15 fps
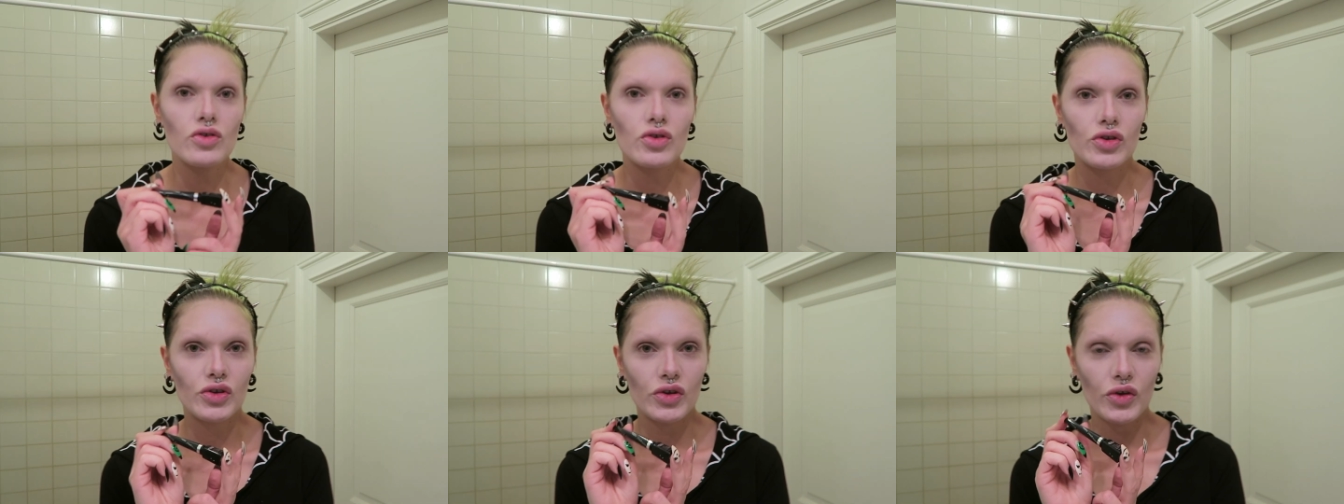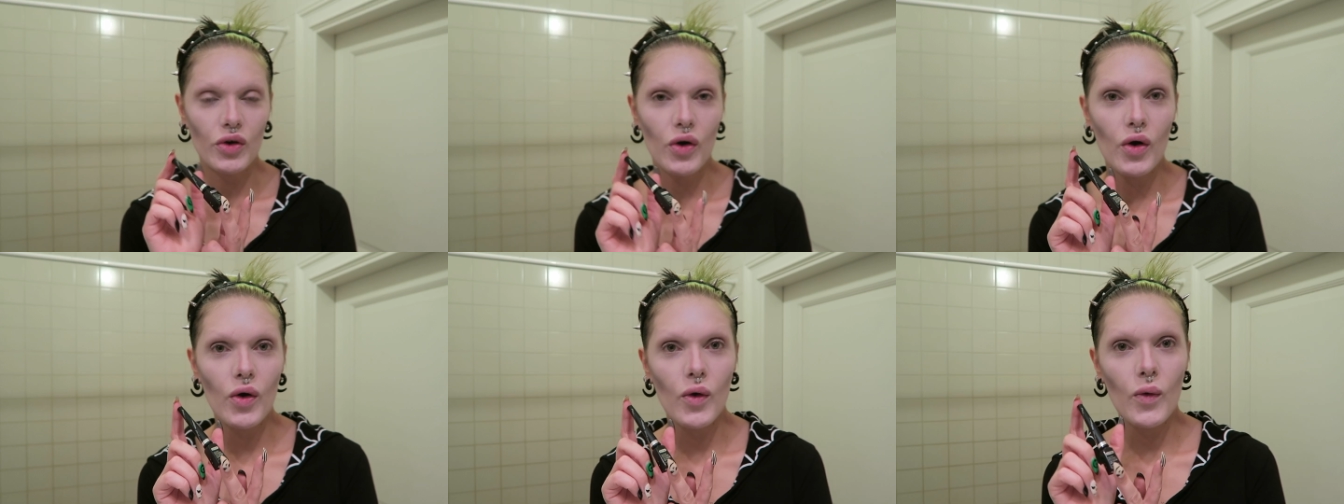So
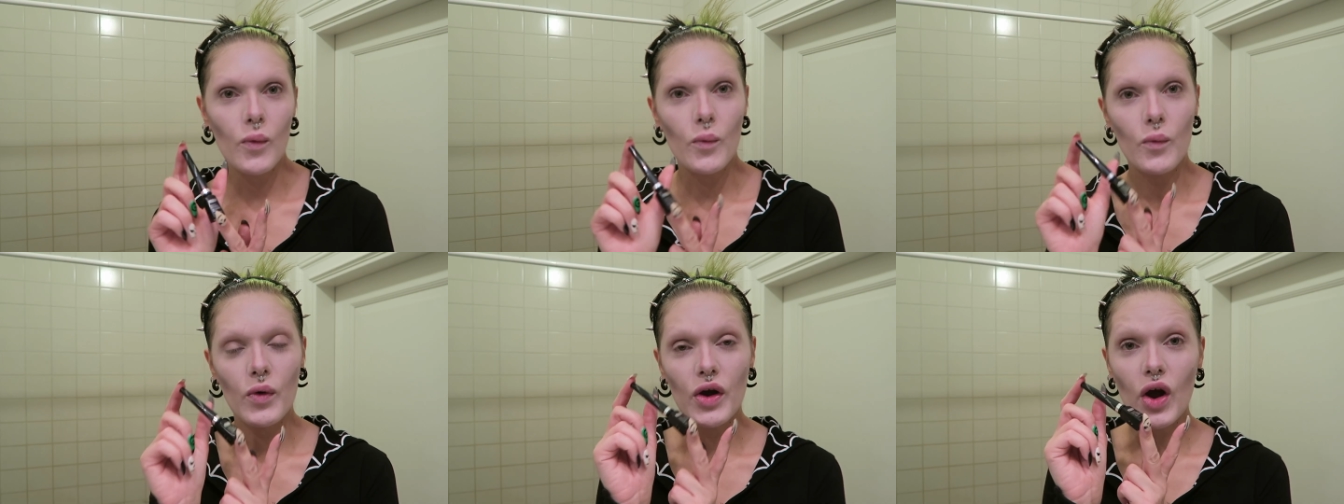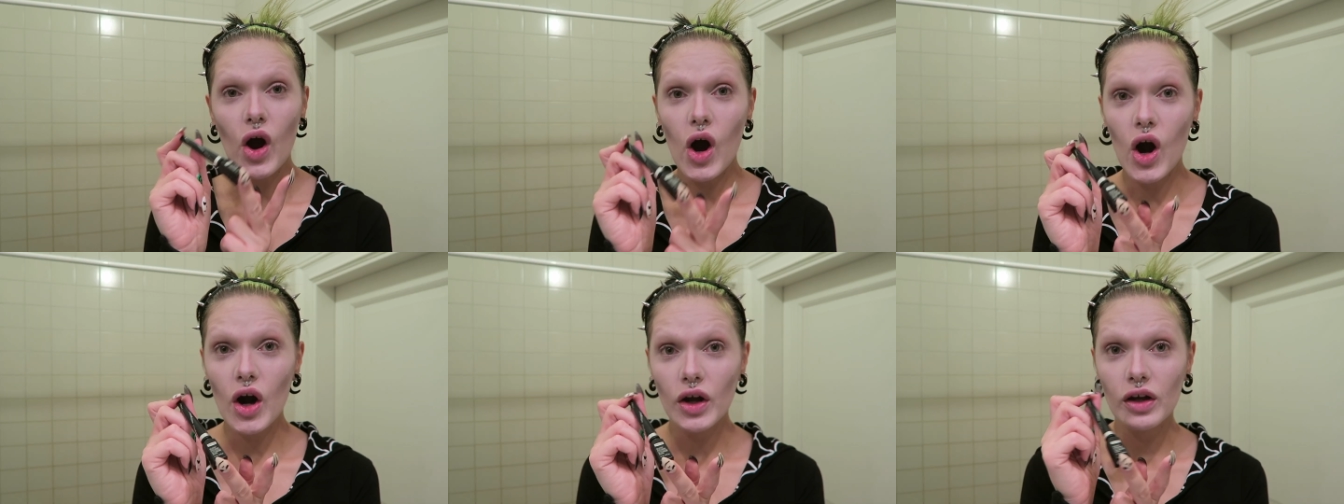we
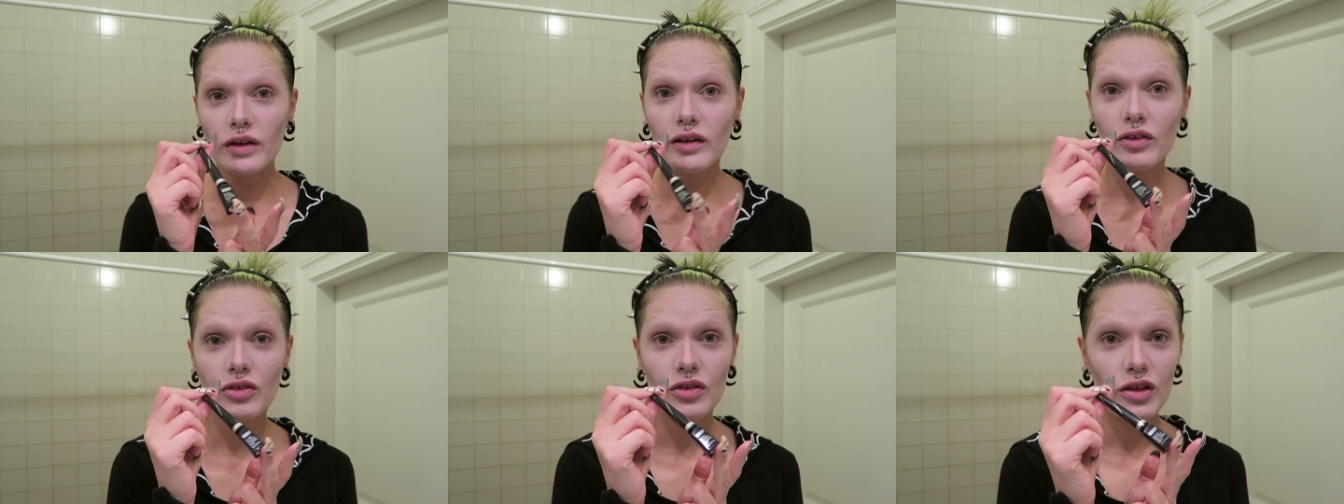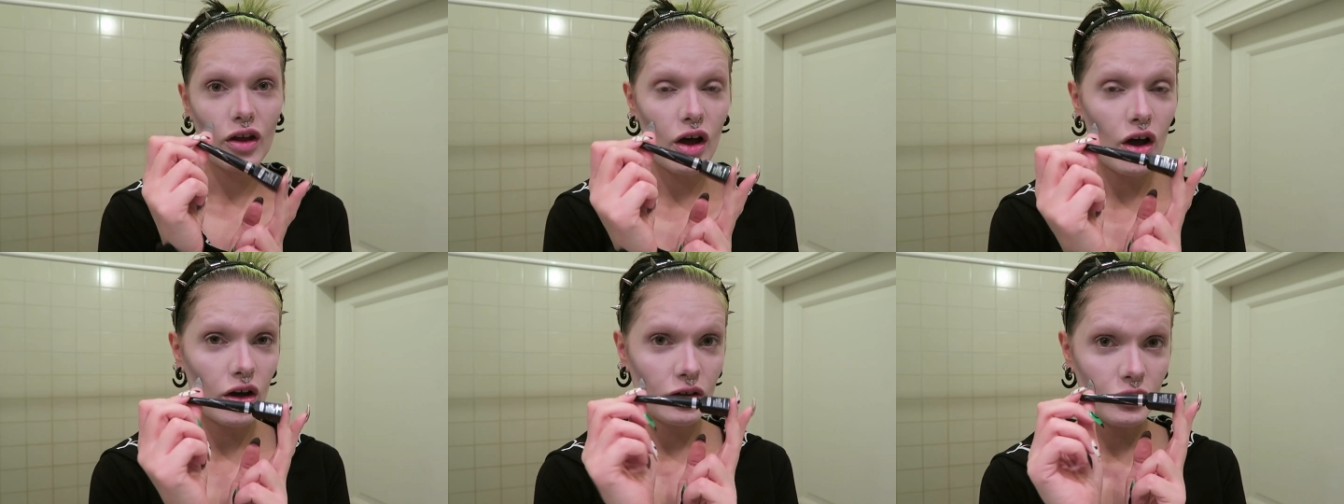are gonna
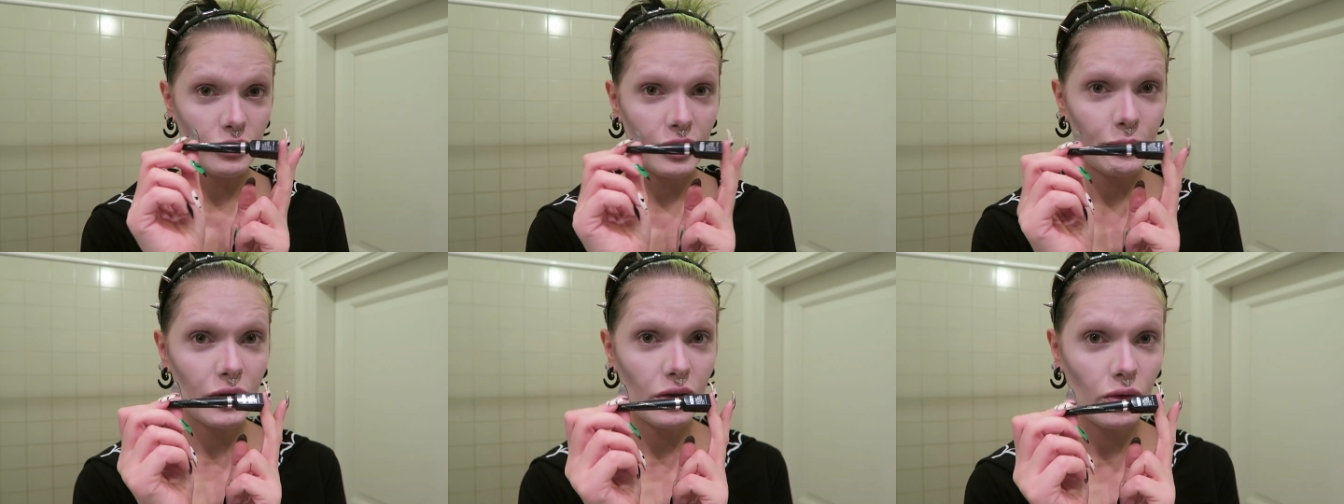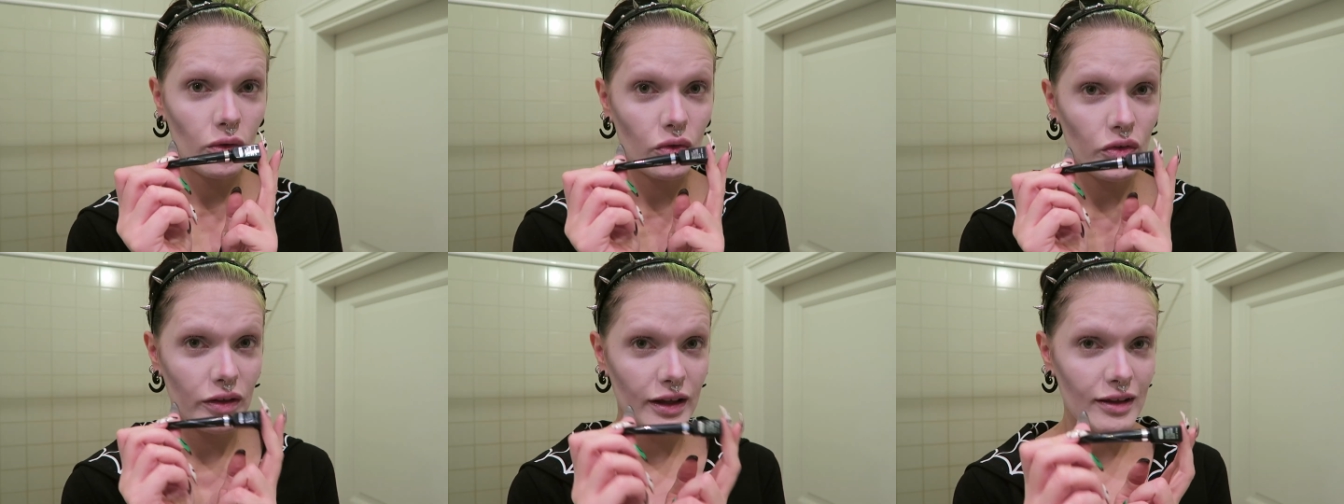start with,
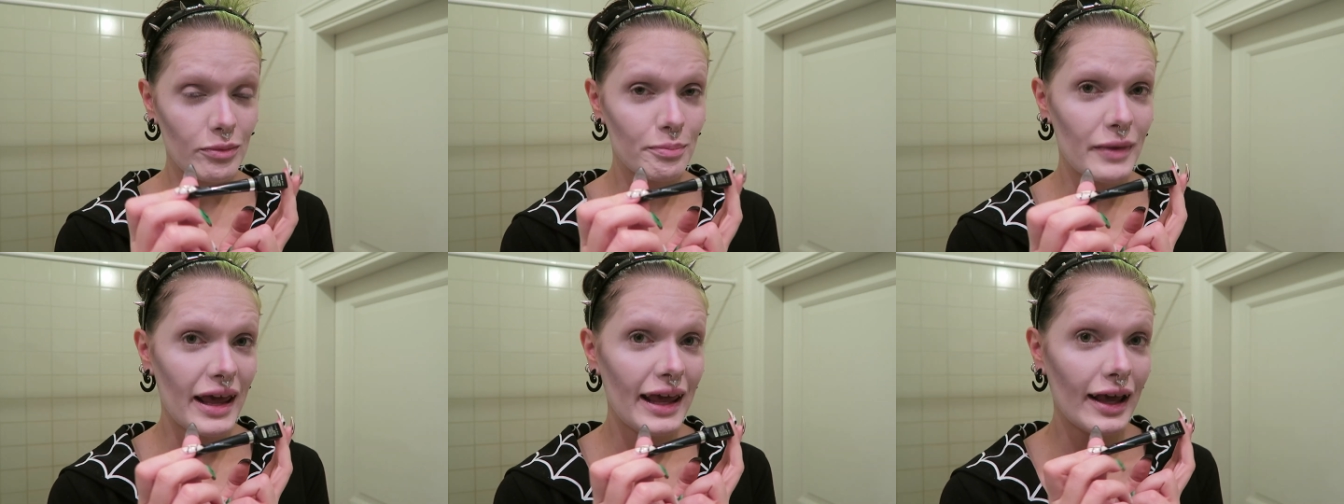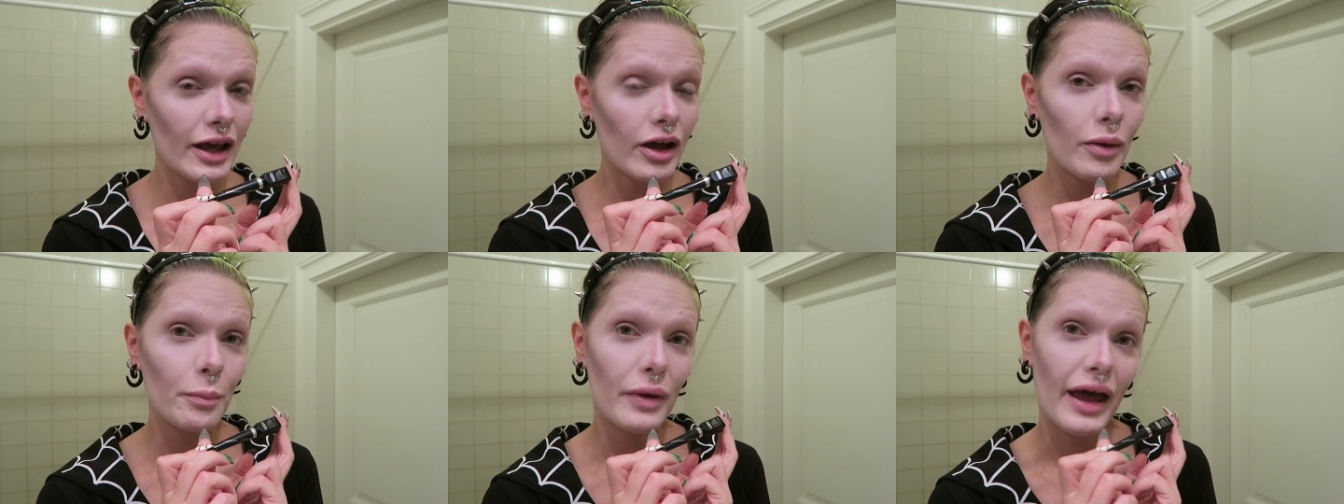because this
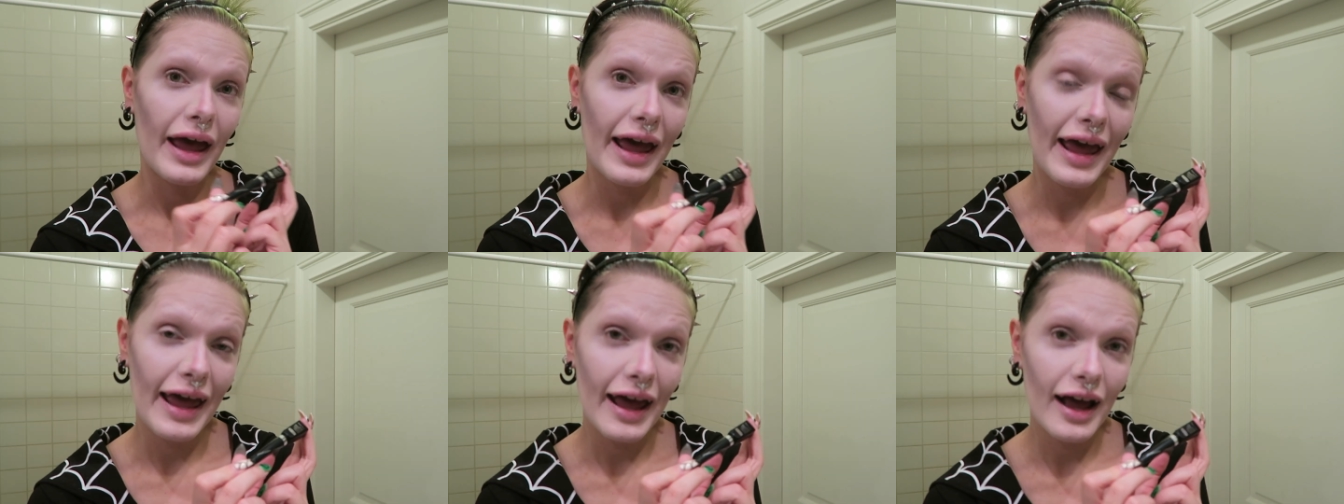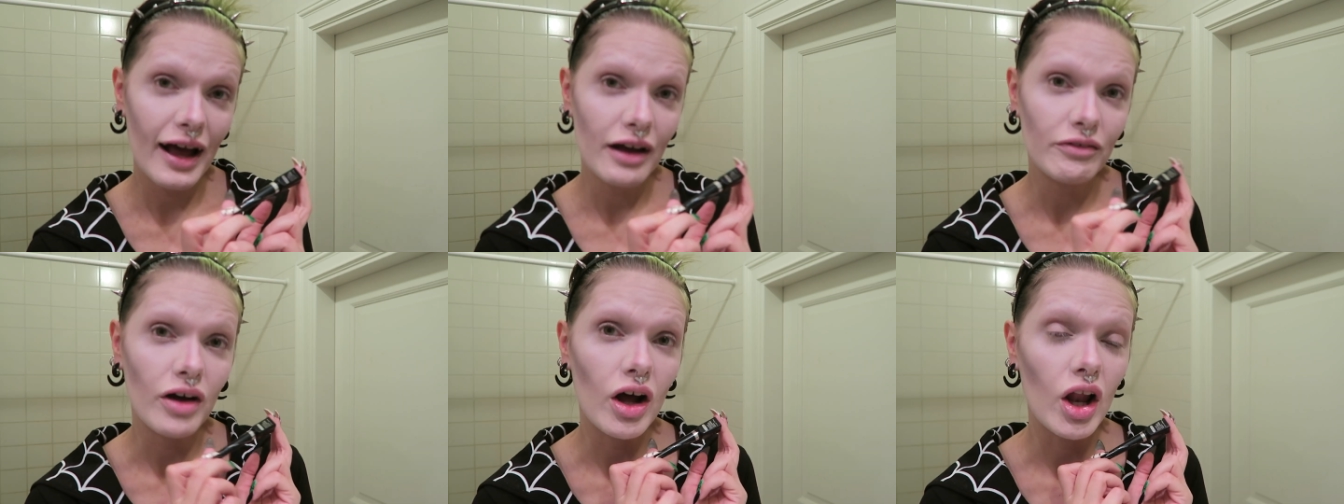makeup
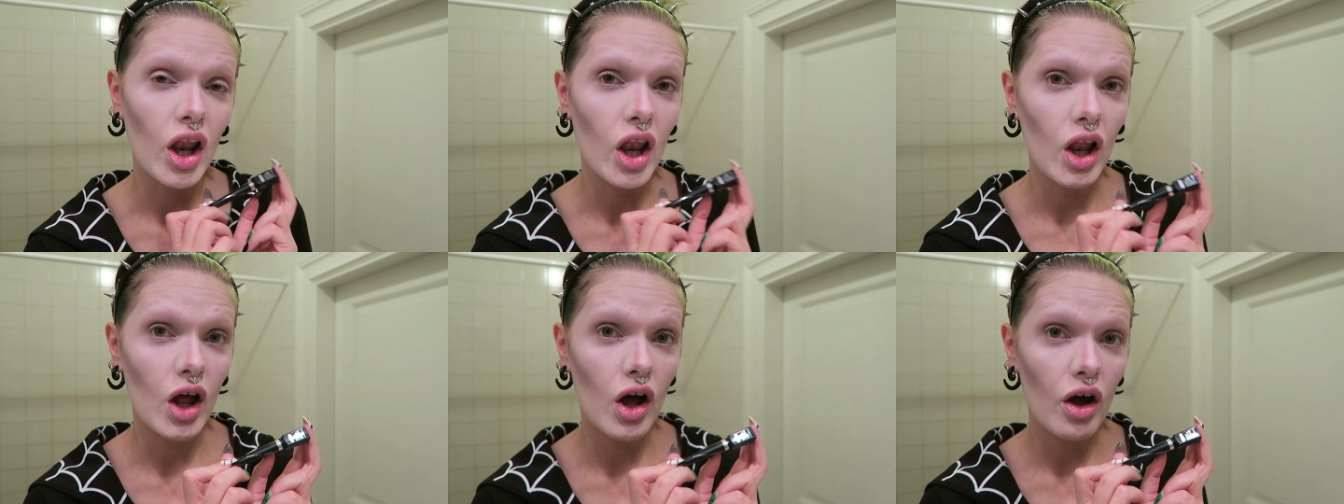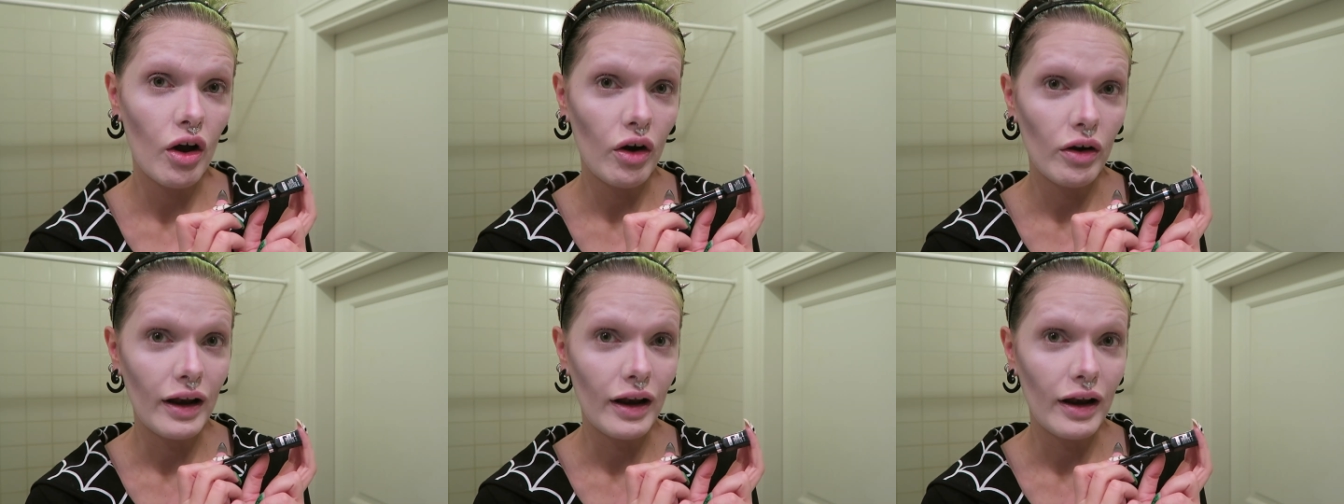have a lot